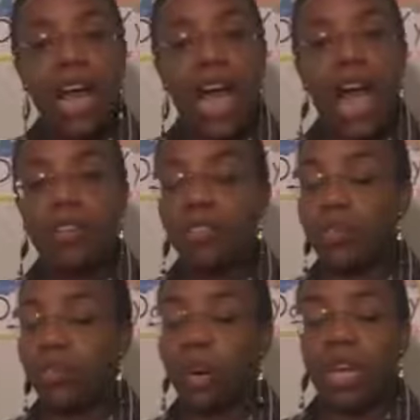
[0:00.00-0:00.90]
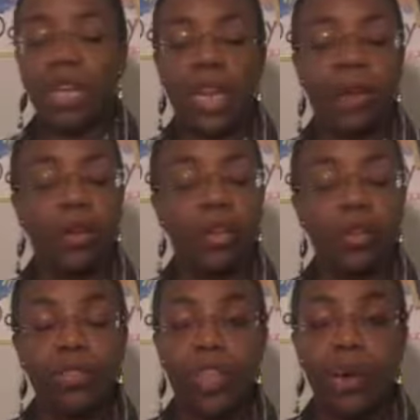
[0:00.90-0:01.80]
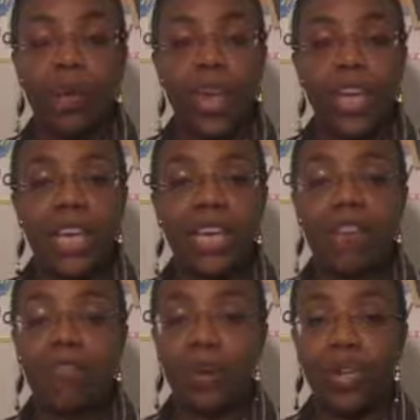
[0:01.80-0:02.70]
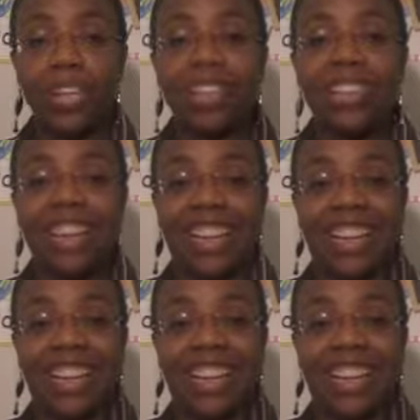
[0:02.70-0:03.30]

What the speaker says: I just pray that I'm alert and awake and can focus